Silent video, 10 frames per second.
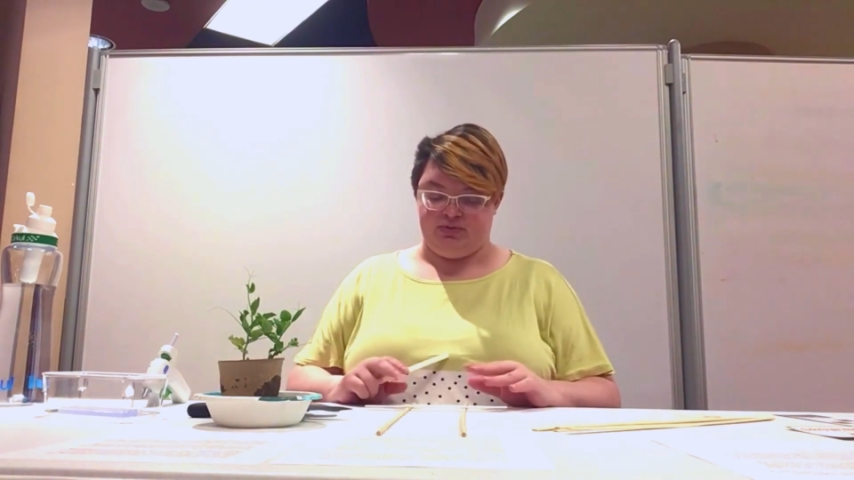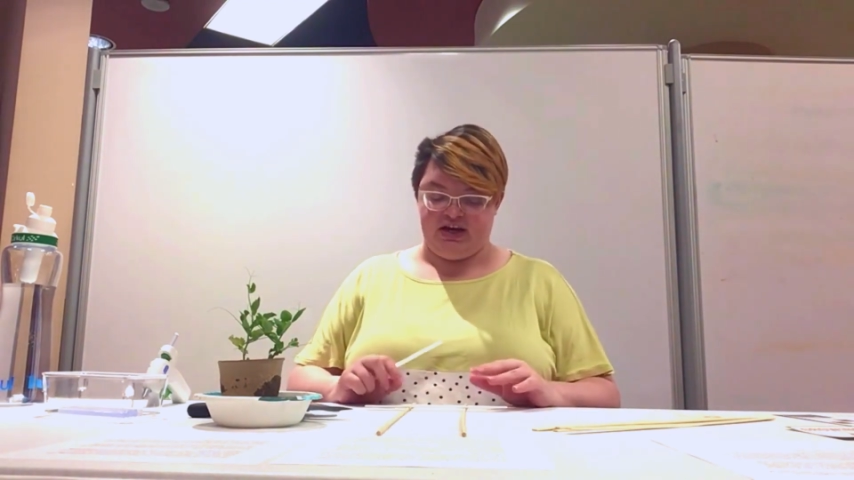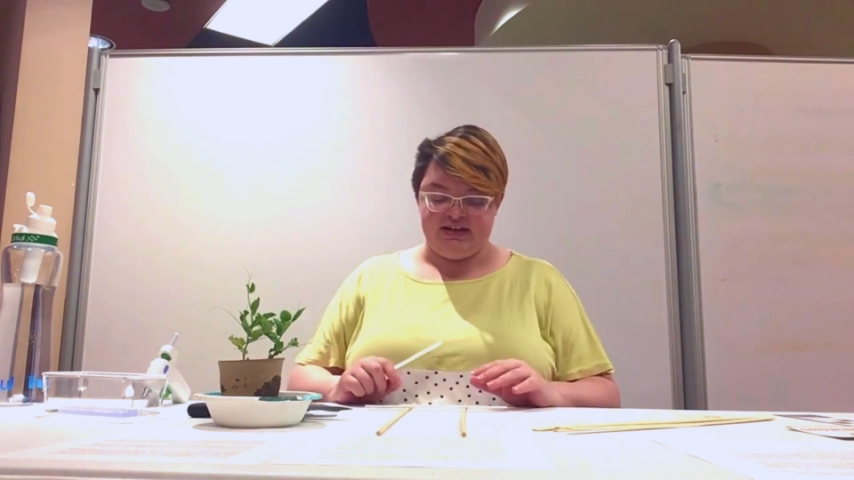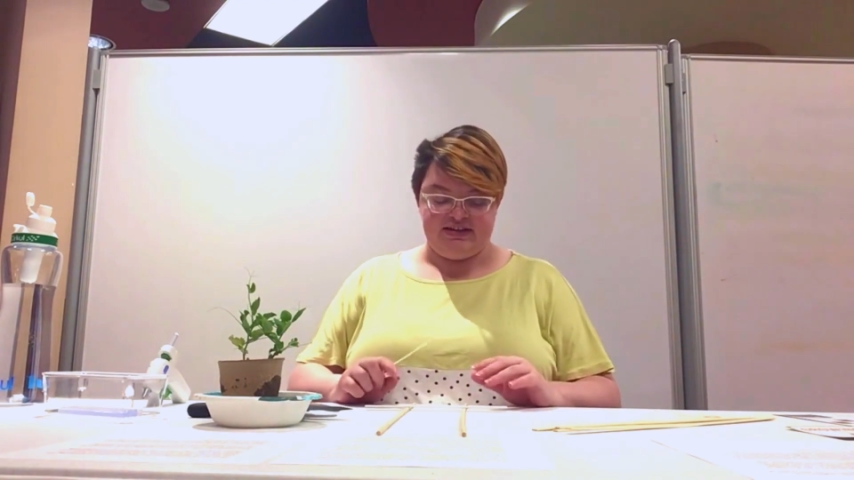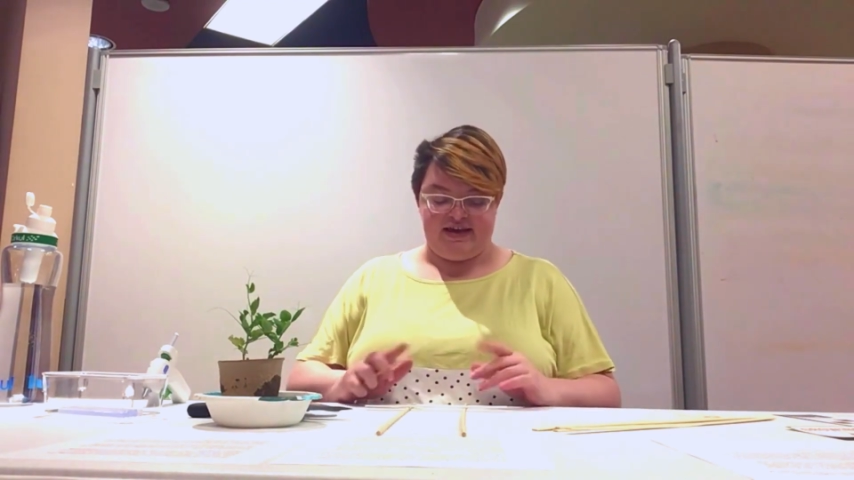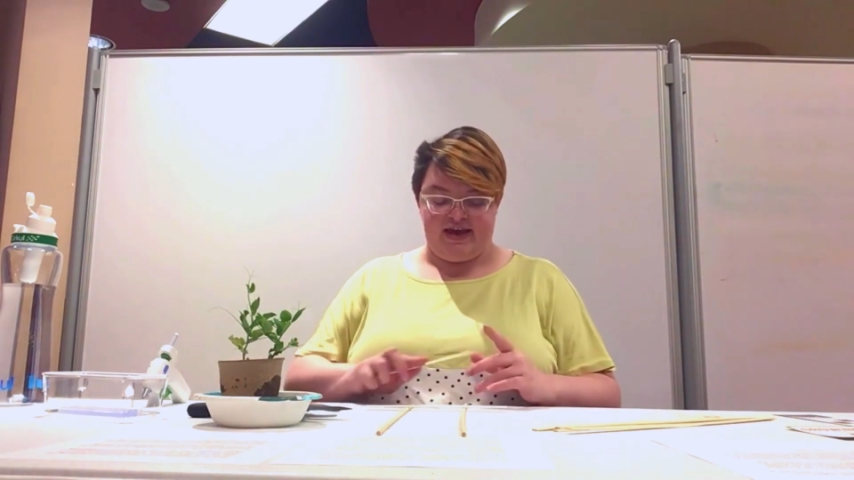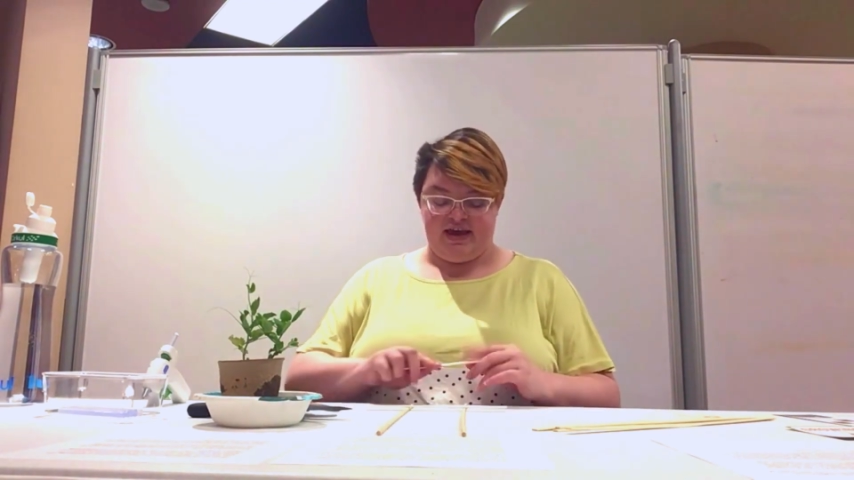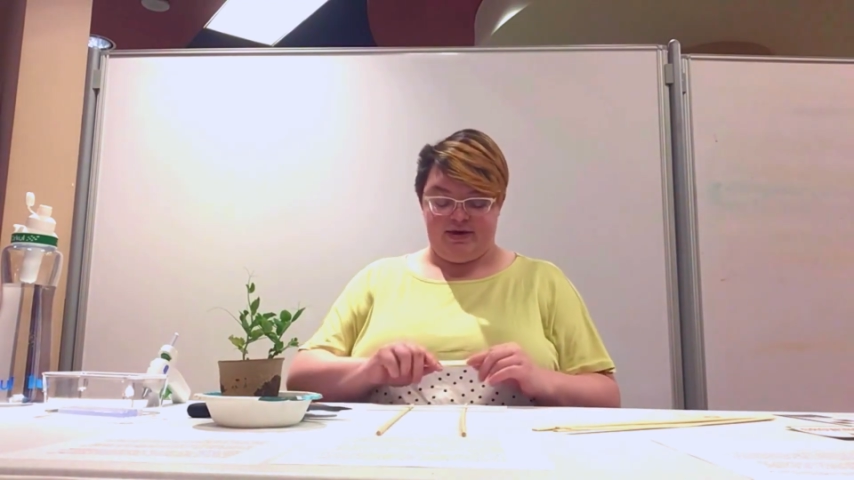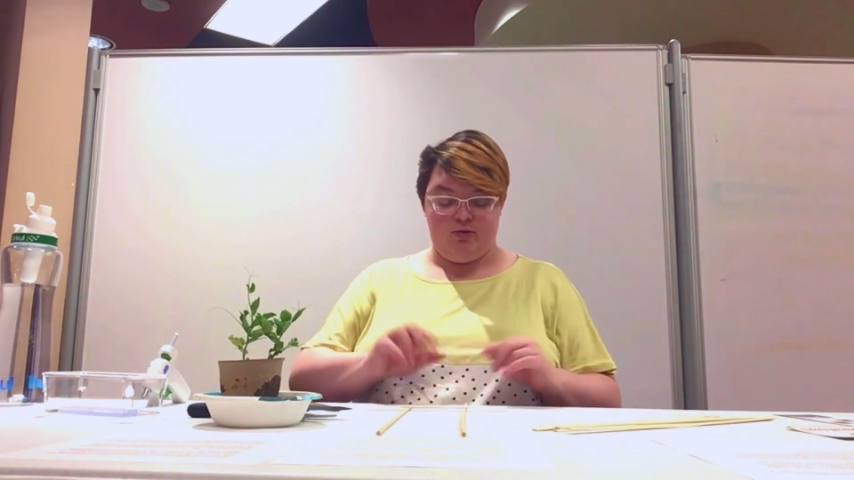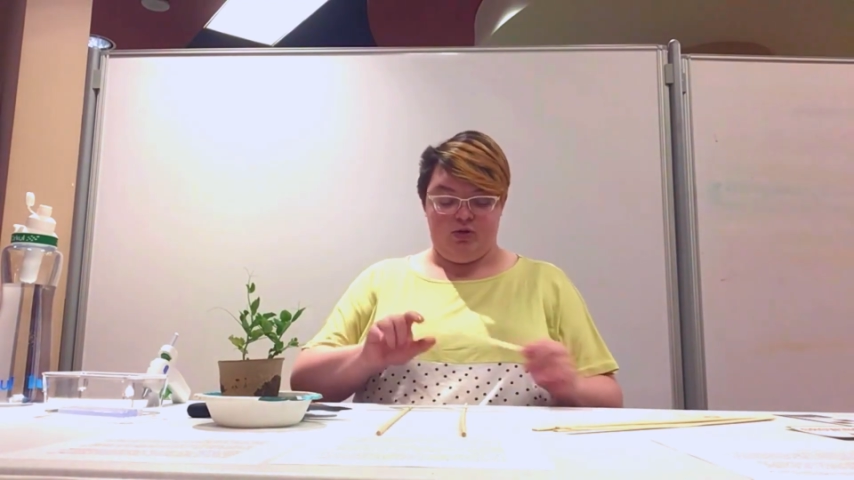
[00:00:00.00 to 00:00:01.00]
but I'd say
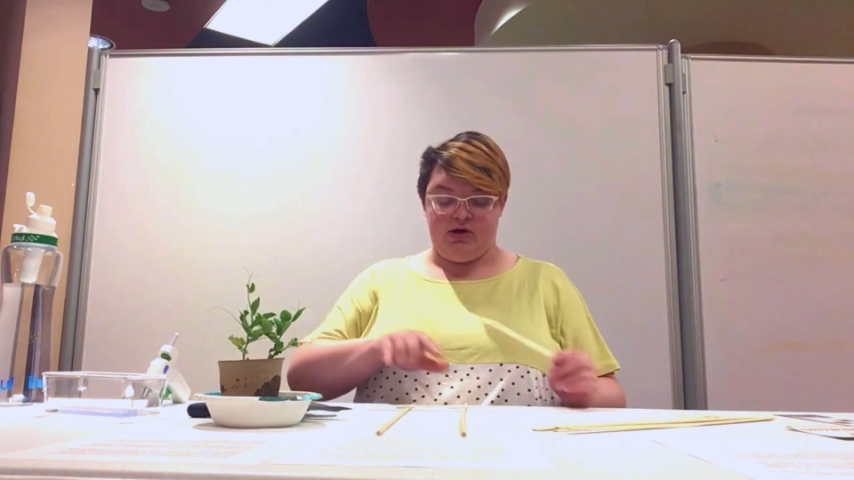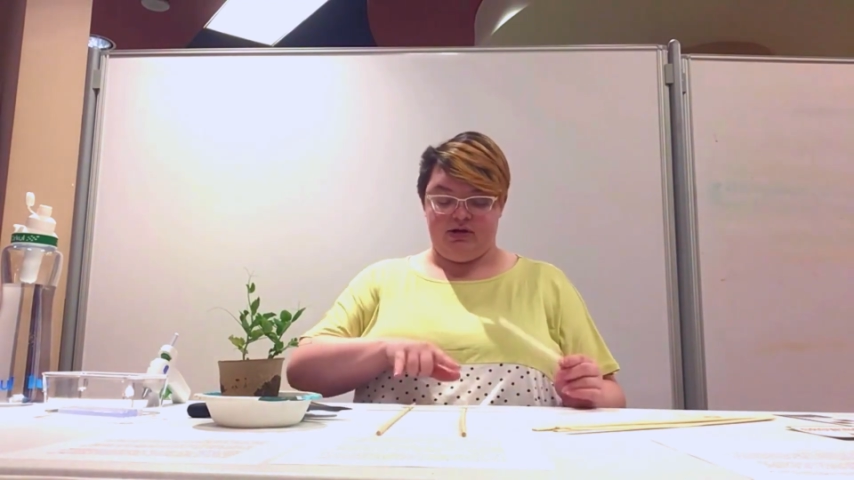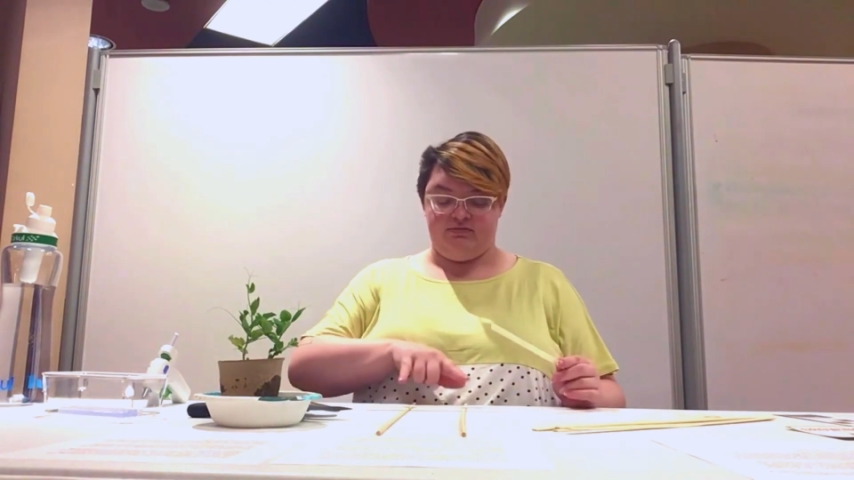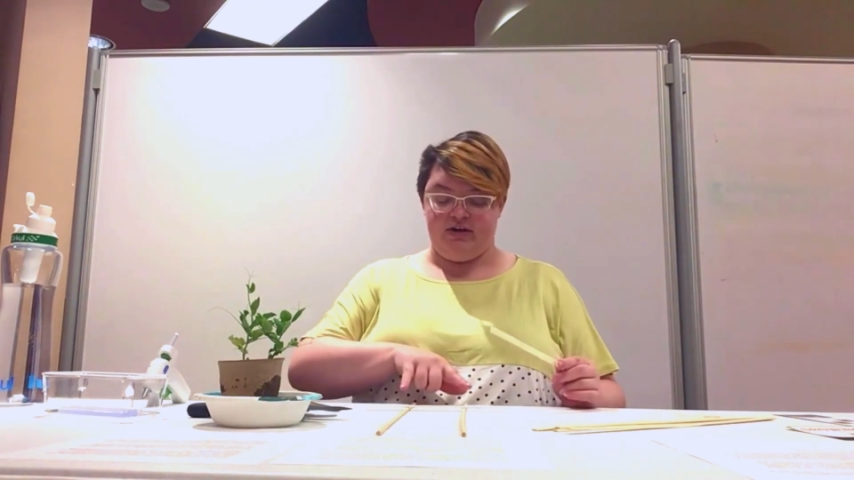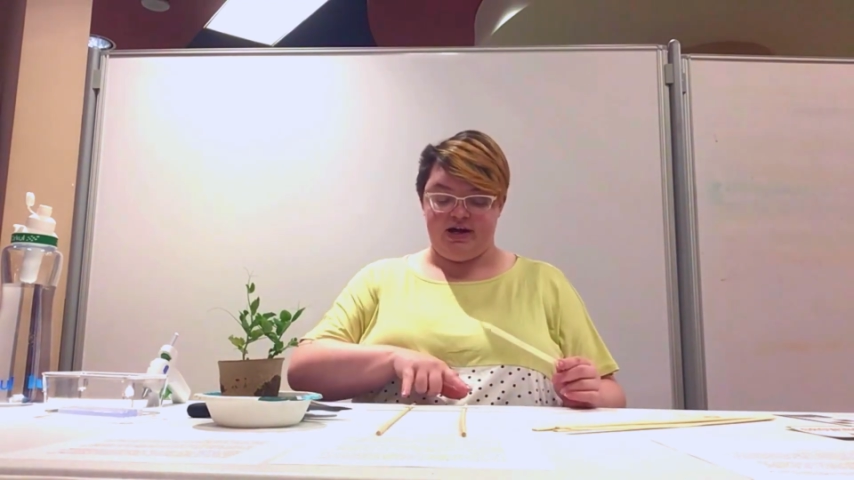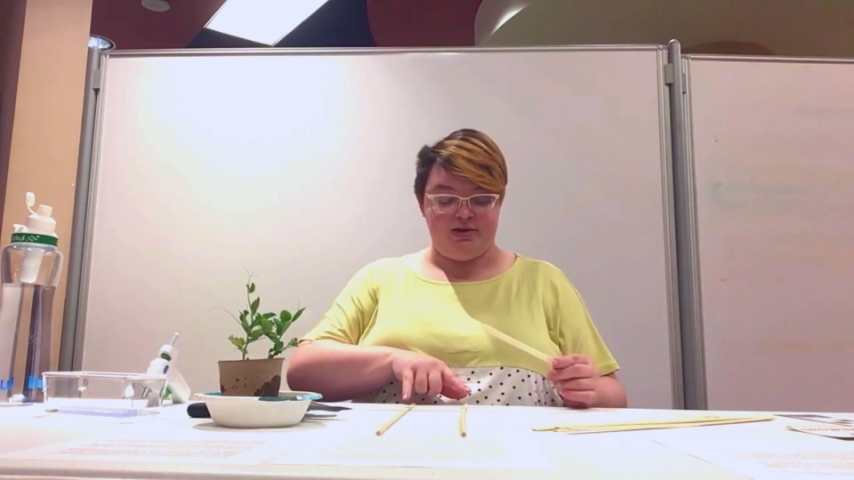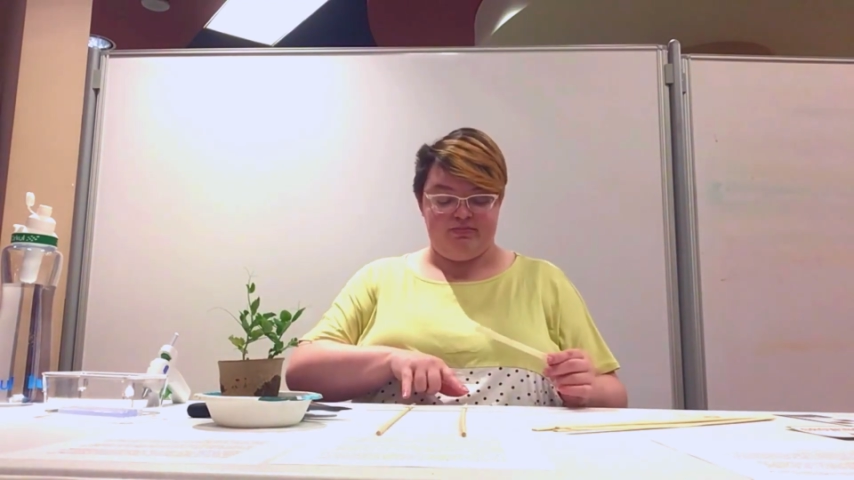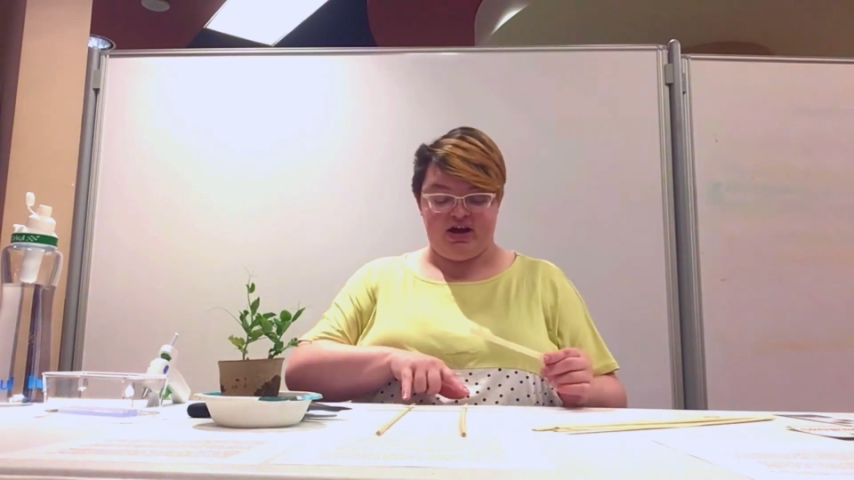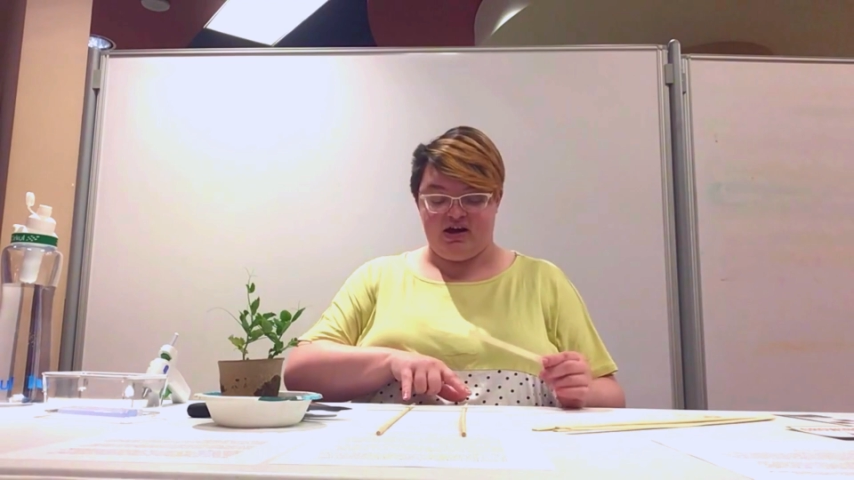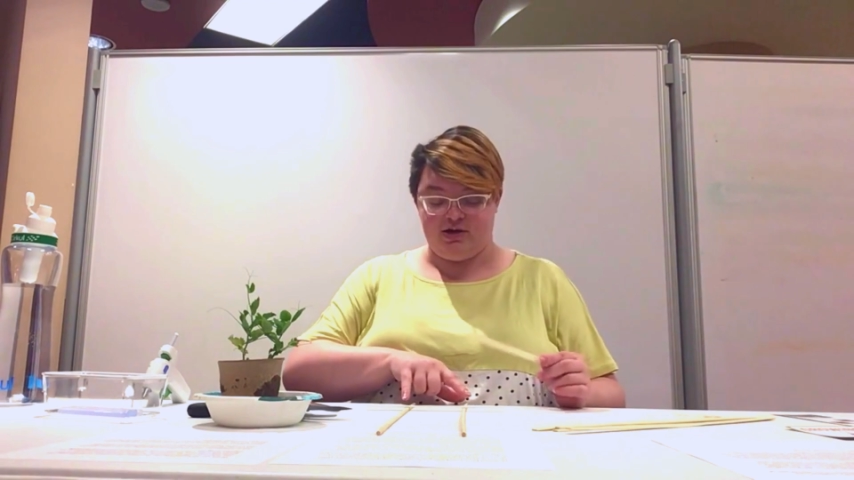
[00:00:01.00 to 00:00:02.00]
you want right
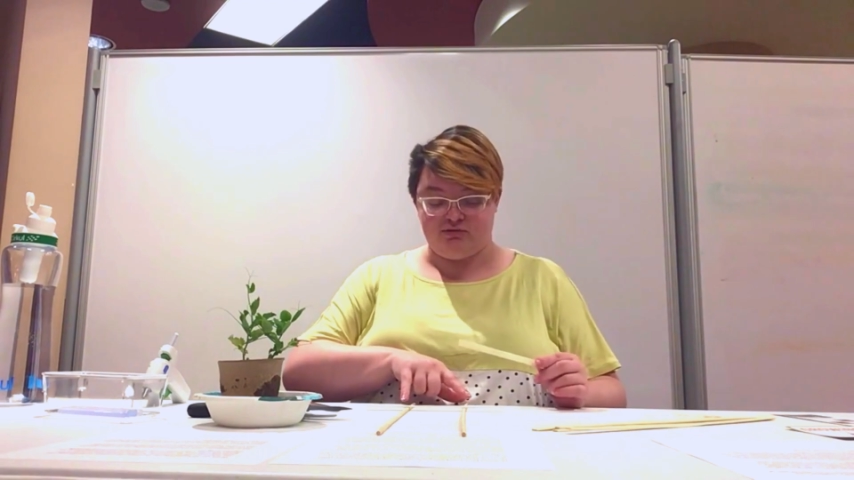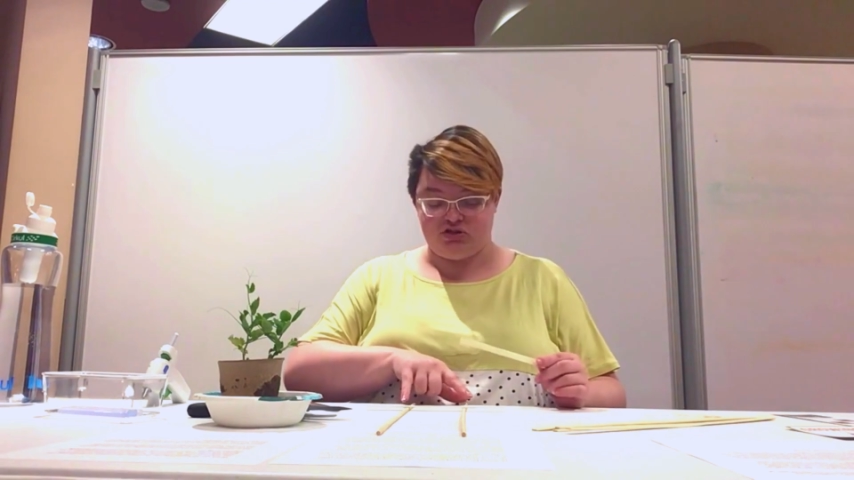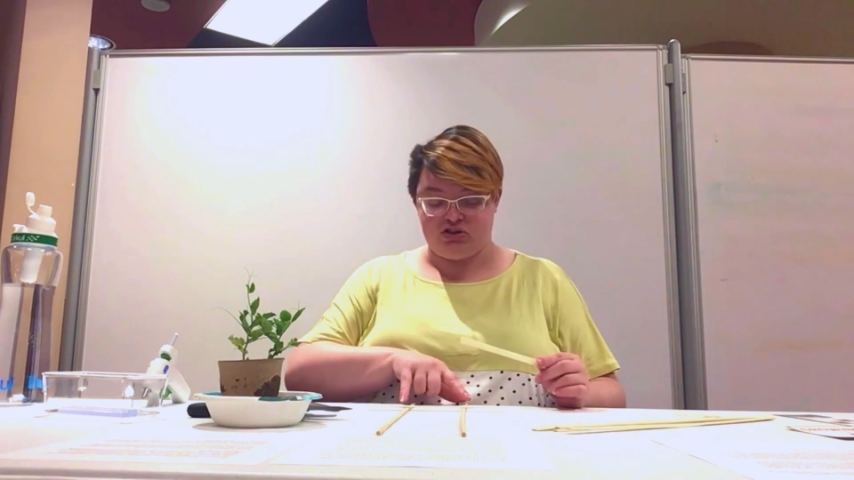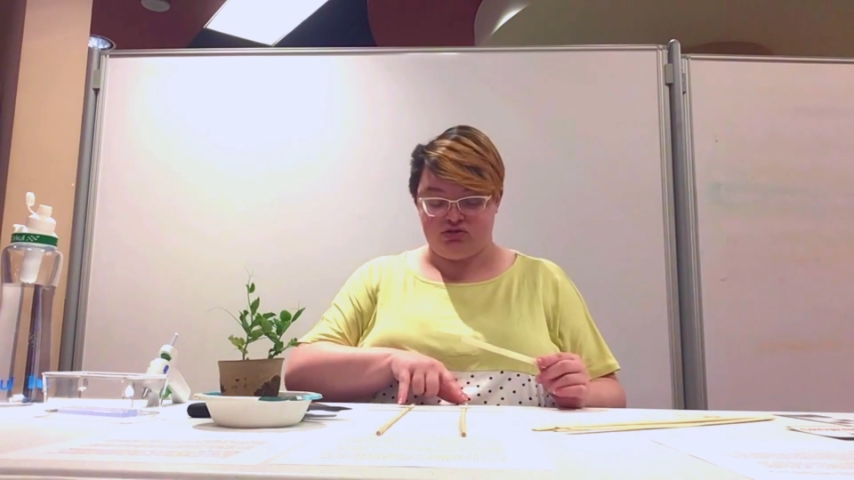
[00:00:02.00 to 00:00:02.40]
about